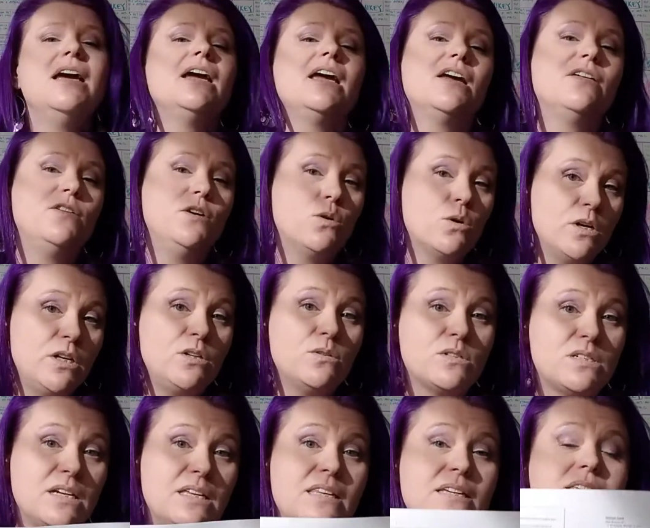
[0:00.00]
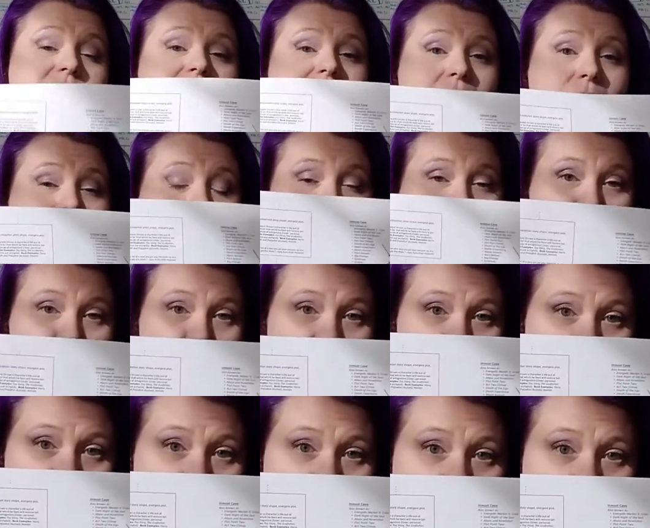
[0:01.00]
if you are using this type of
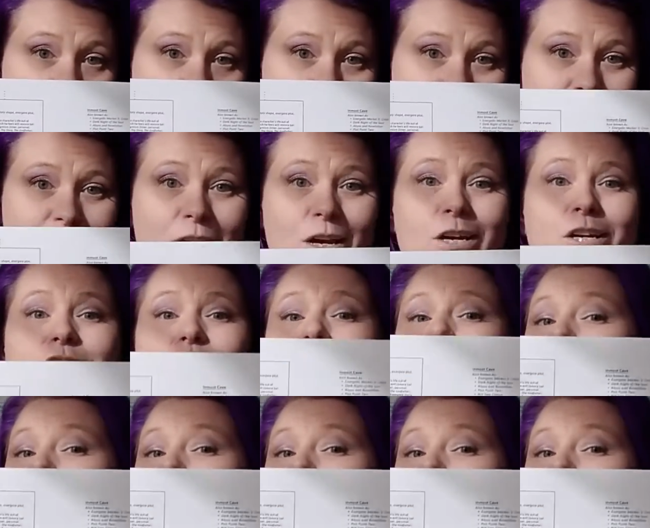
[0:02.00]
structure. So